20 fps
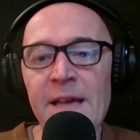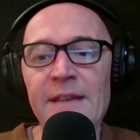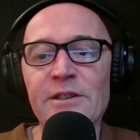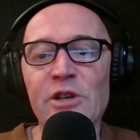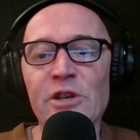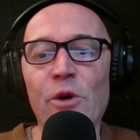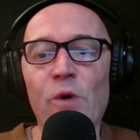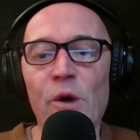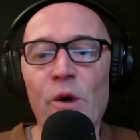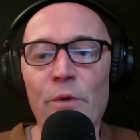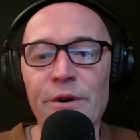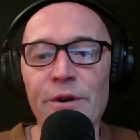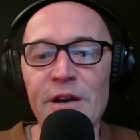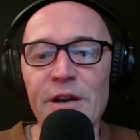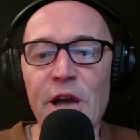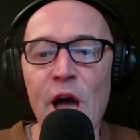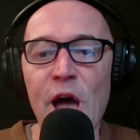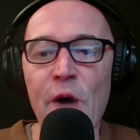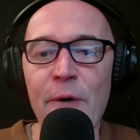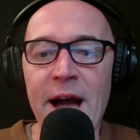So I wanted
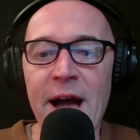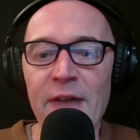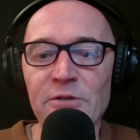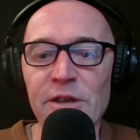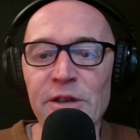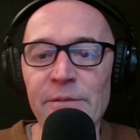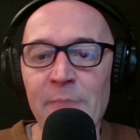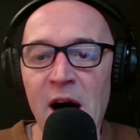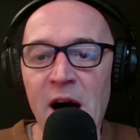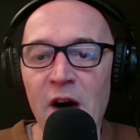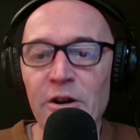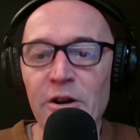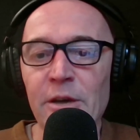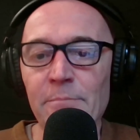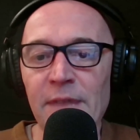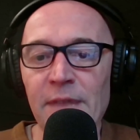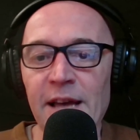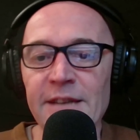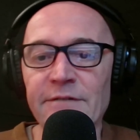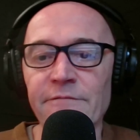to go out to the
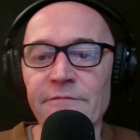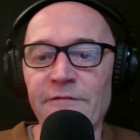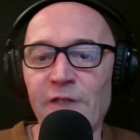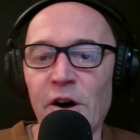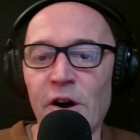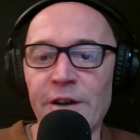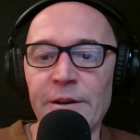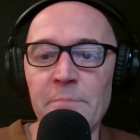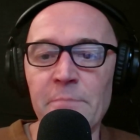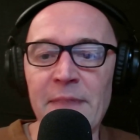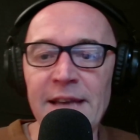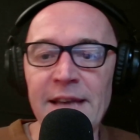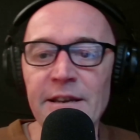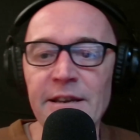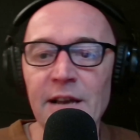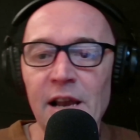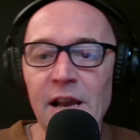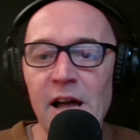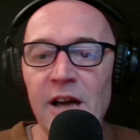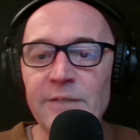marketplace and find a best
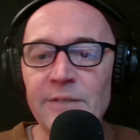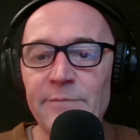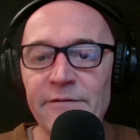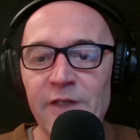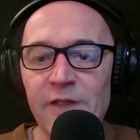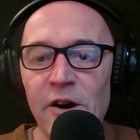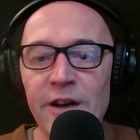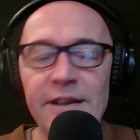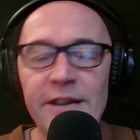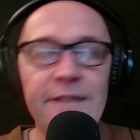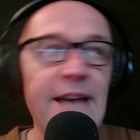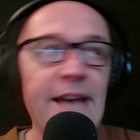in class provider.